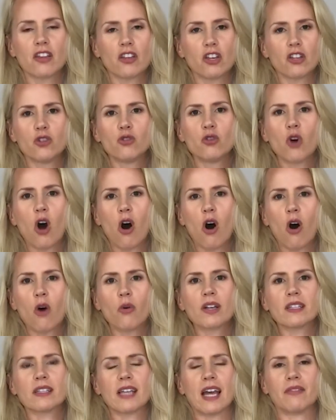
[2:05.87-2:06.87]
You
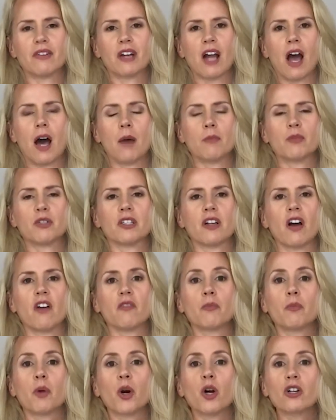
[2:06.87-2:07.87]
always have an option
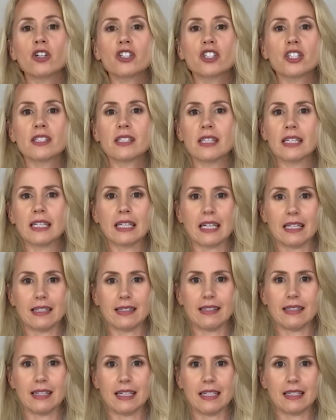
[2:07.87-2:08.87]
of purchasing a
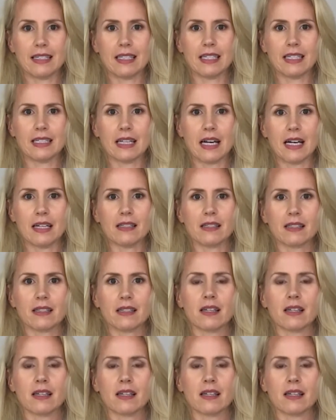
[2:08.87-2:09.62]
standing desk